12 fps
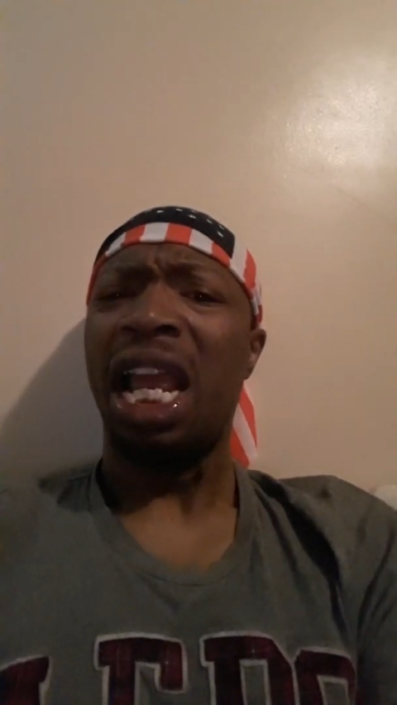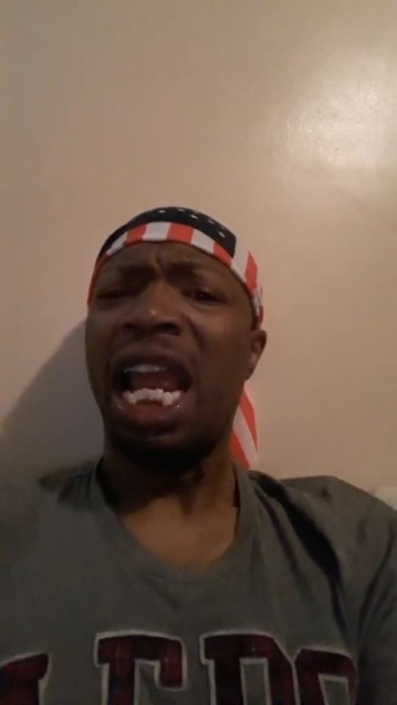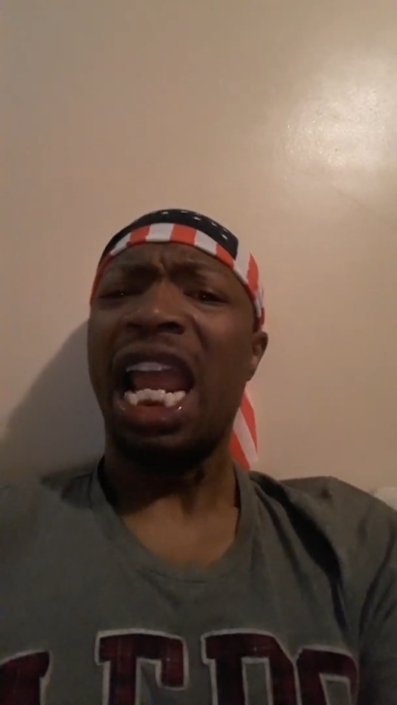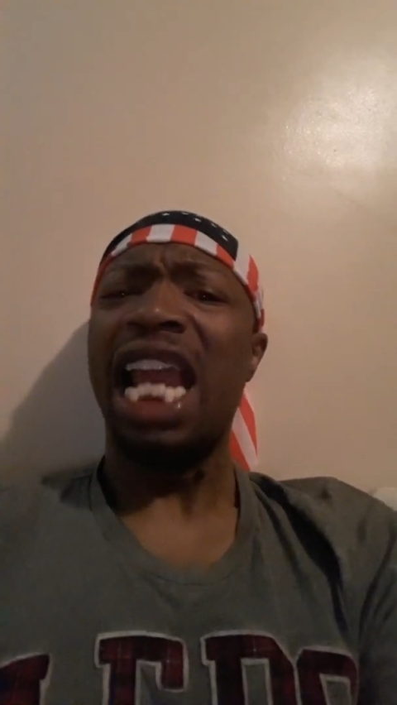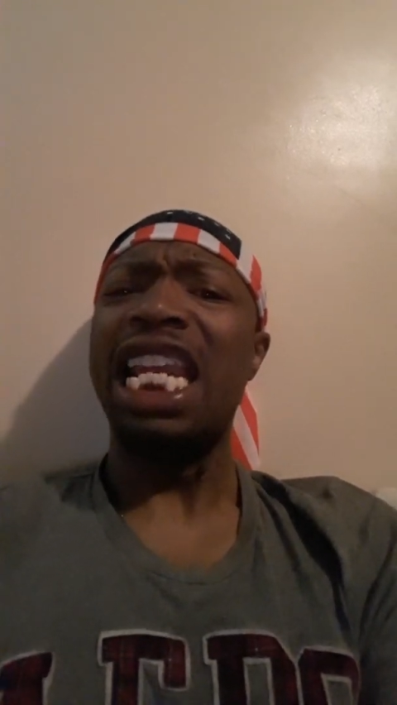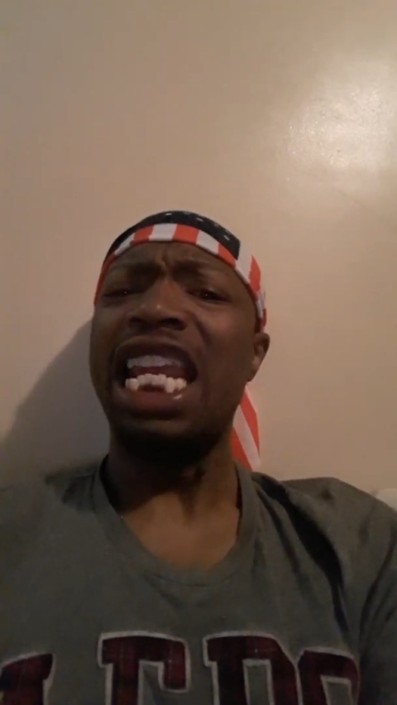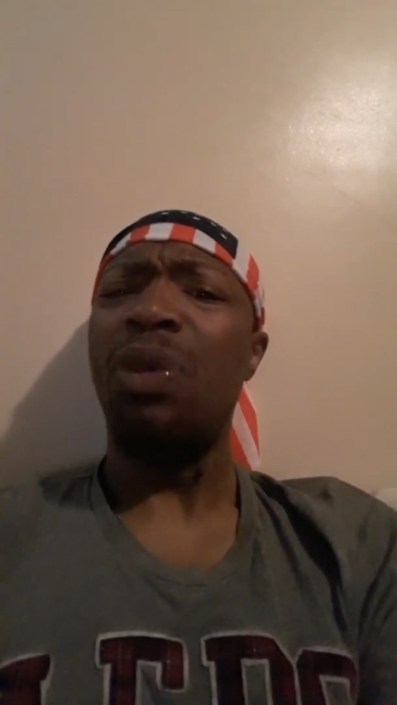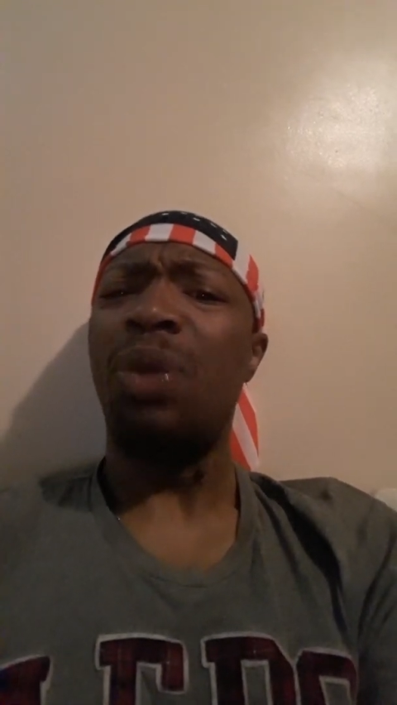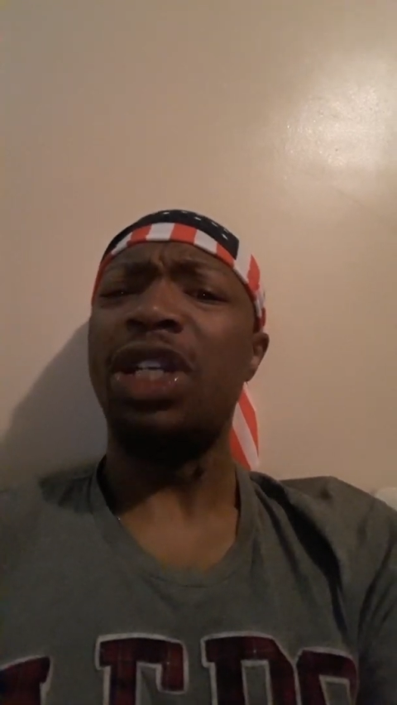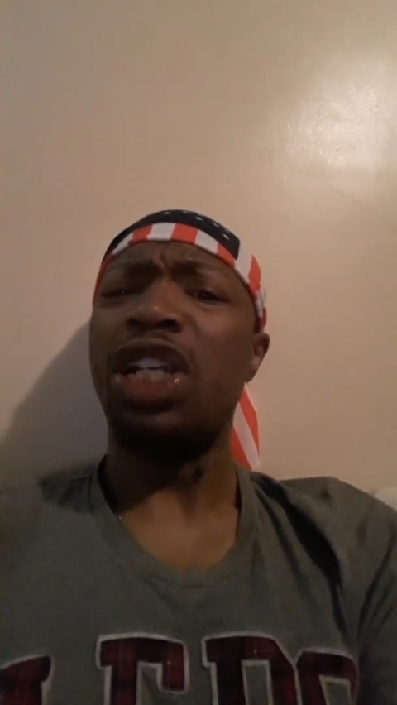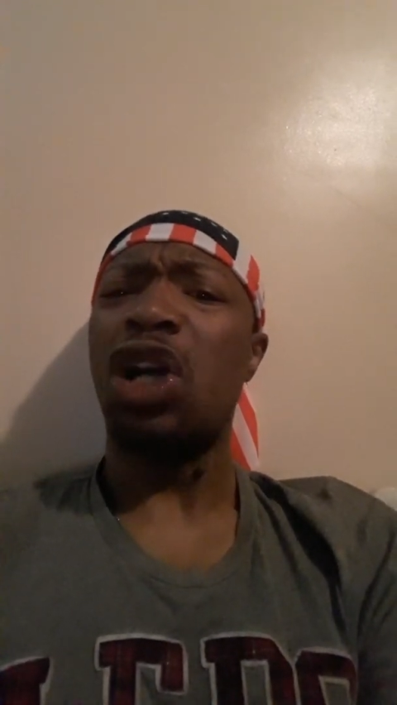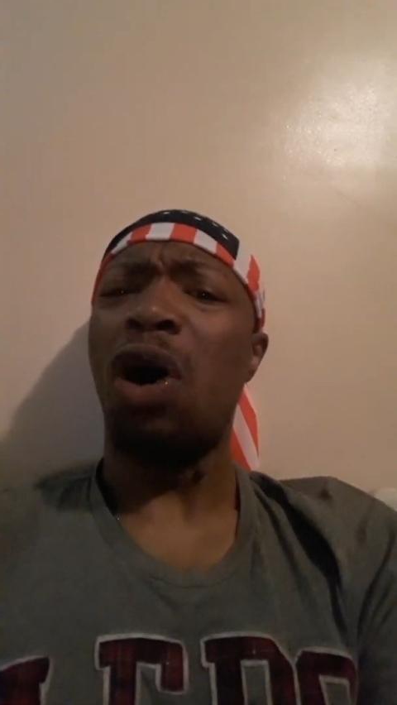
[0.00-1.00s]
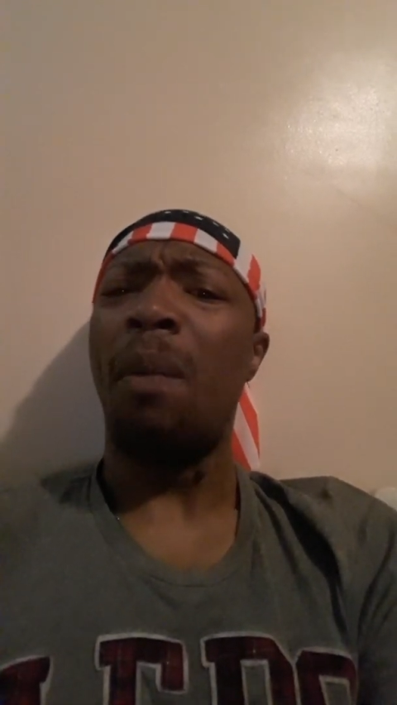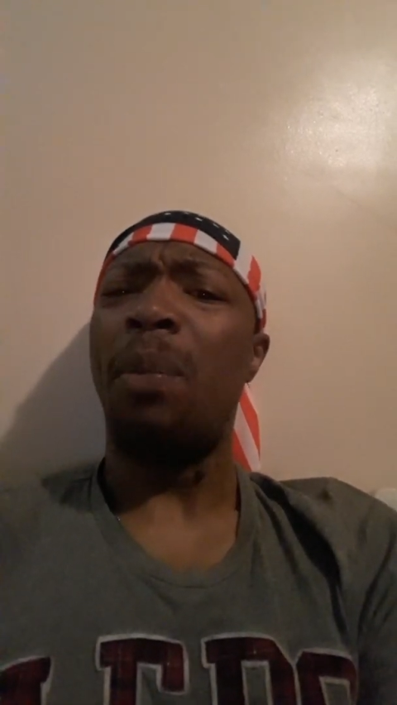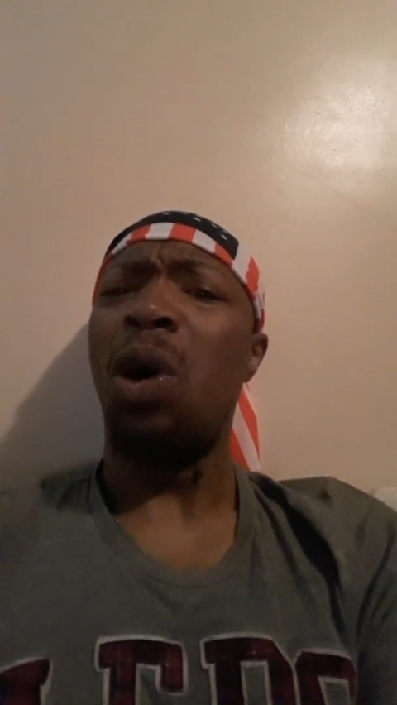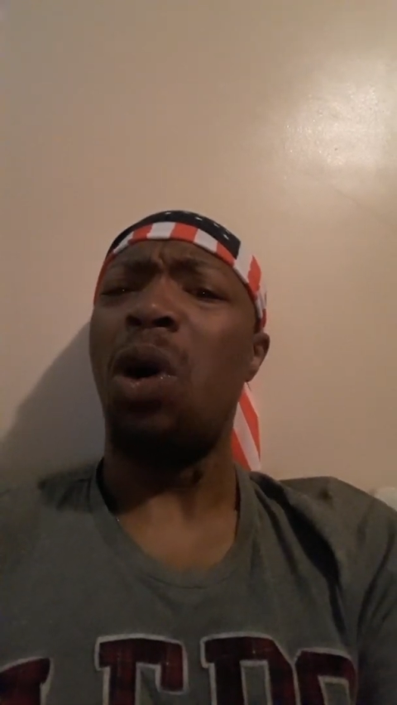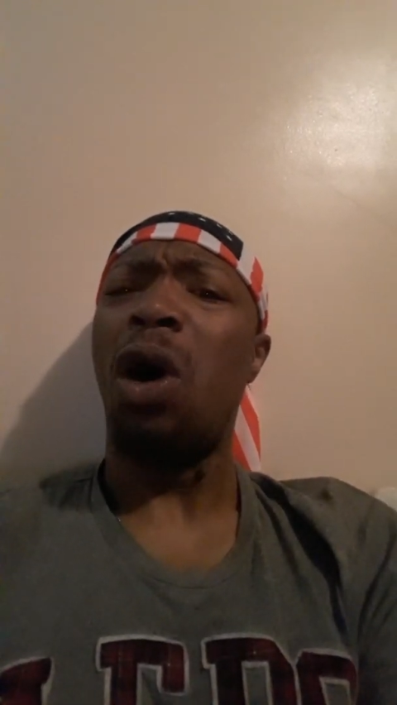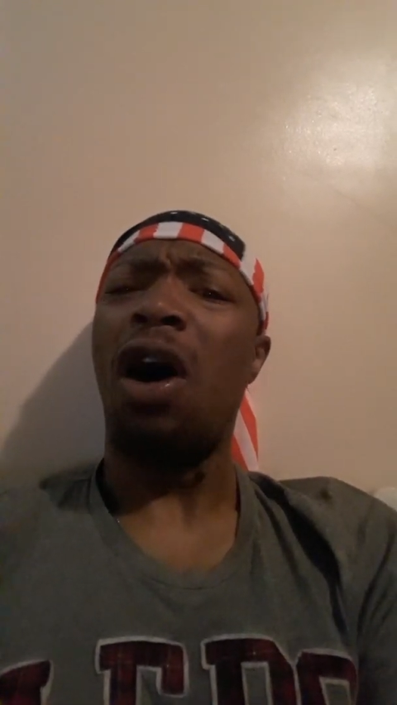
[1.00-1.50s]
And he went to go
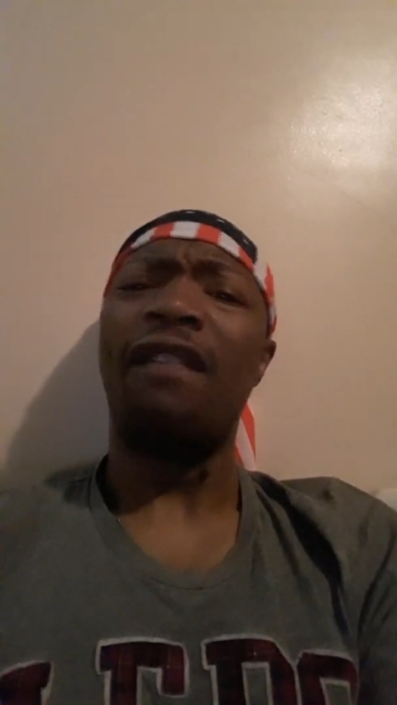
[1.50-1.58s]
pull off